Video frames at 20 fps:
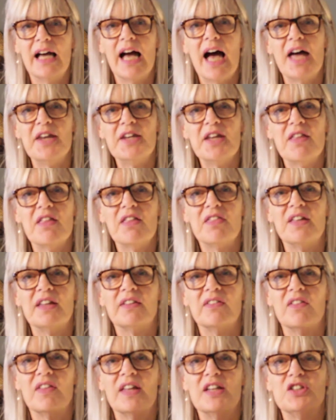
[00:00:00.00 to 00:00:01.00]
Another
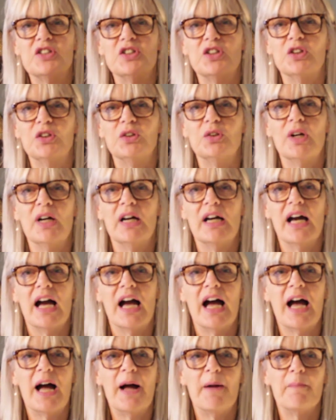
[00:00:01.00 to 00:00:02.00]
thing that they do,
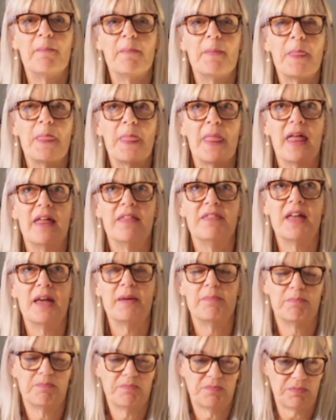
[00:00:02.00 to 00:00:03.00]

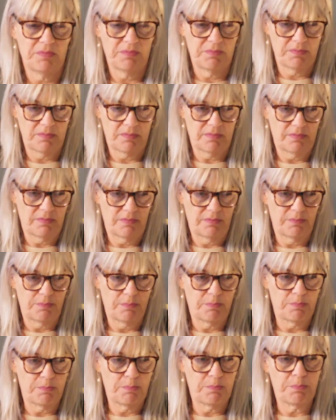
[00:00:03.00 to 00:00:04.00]
they
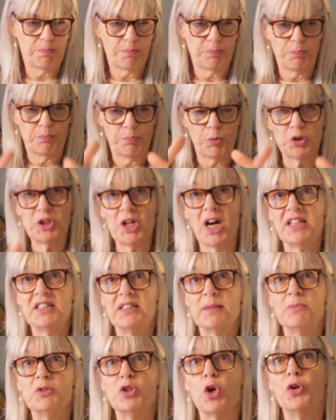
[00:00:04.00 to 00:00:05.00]
put
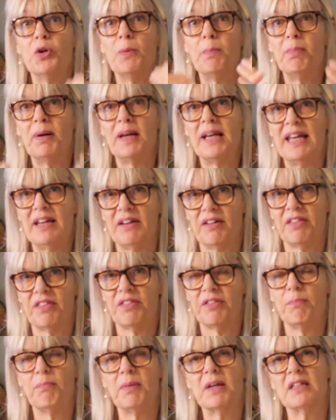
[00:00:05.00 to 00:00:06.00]
items on a
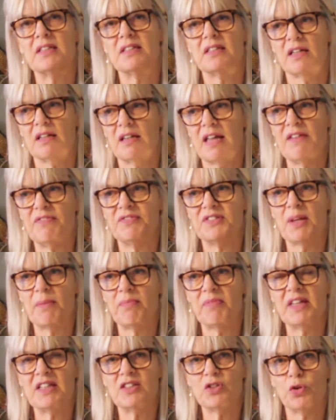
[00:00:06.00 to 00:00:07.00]
plinth, because if
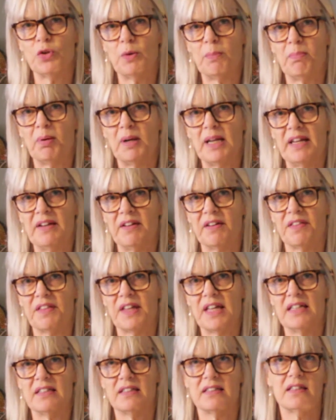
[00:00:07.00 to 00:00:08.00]
something's on a
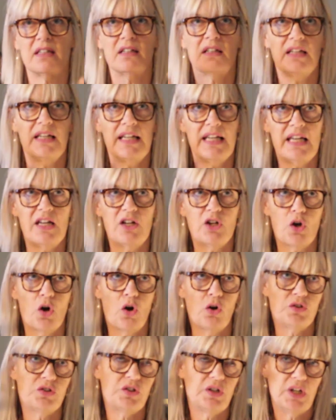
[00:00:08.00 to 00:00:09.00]
plinth, it's suddenly
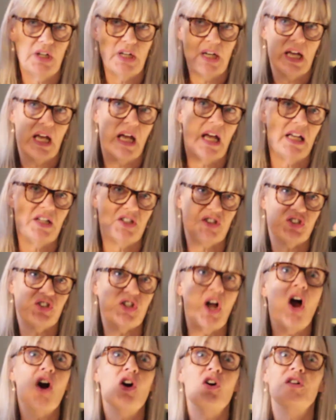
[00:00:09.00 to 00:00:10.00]
got
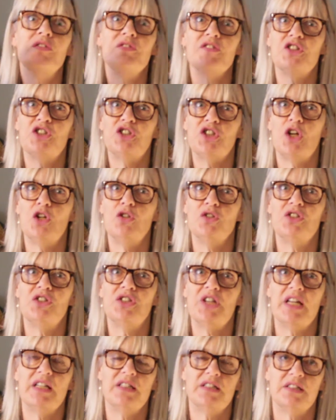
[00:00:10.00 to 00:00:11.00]
star of the show
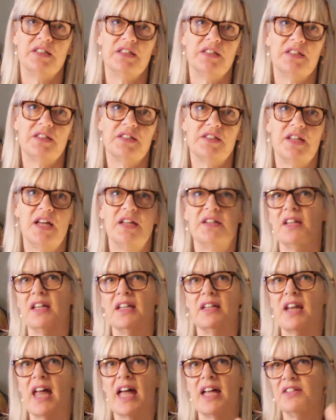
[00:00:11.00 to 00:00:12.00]
status, and
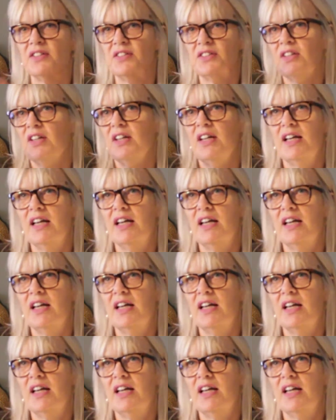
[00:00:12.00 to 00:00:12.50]
it has